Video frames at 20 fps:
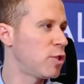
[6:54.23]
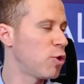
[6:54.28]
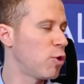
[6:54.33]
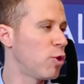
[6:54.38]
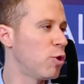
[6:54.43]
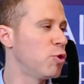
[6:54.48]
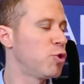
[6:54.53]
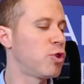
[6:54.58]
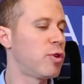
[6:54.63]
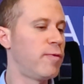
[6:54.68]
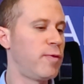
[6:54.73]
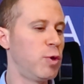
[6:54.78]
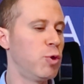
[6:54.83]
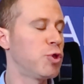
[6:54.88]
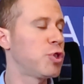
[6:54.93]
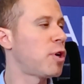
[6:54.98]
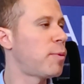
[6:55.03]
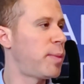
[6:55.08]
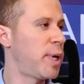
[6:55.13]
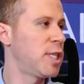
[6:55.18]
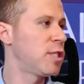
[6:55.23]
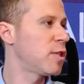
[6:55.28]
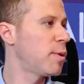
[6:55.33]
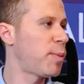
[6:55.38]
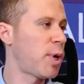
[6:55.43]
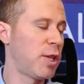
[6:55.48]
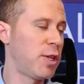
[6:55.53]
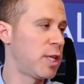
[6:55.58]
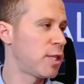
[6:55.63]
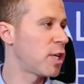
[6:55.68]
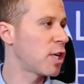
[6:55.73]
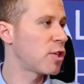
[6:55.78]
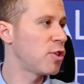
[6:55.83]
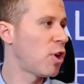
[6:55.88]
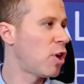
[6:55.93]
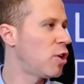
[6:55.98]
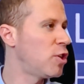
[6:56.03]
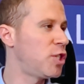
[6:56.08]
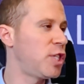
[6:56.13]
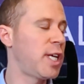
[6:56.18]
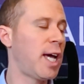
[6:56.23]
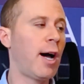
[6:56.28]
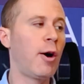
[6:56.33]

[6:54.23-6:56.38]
So those reviews are based upon the technology.